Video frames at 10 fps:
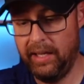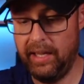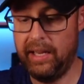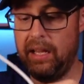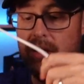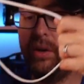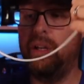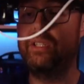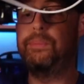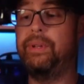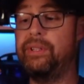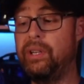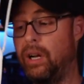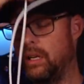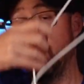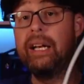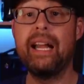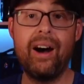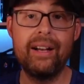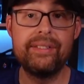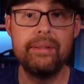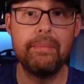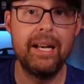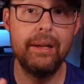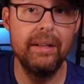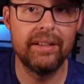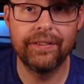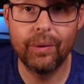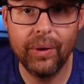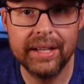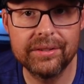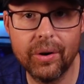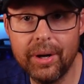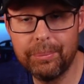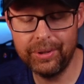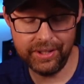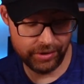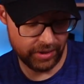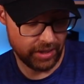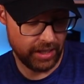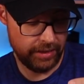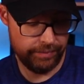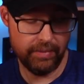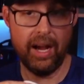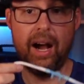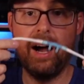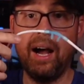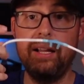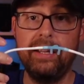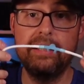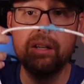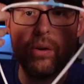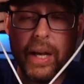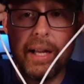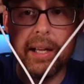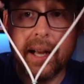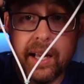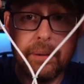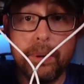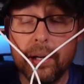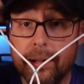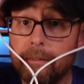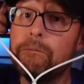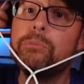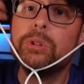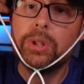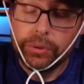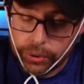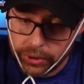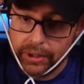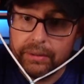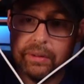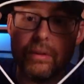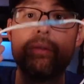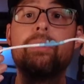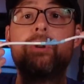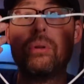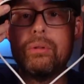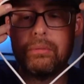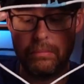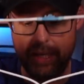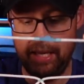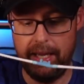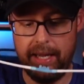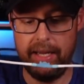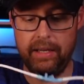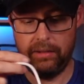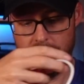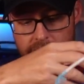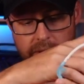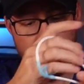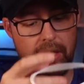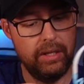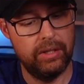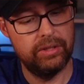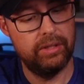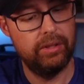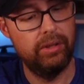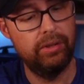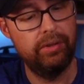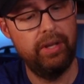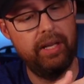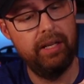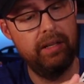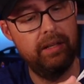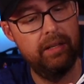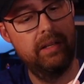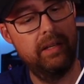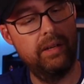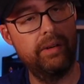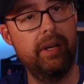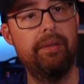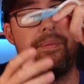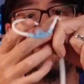And now you go ahead and just put this here on. Now I see many different ways to go ahead and put these here on. I like to go ahead and kind of put it through my head, which there's this little thing. There we go.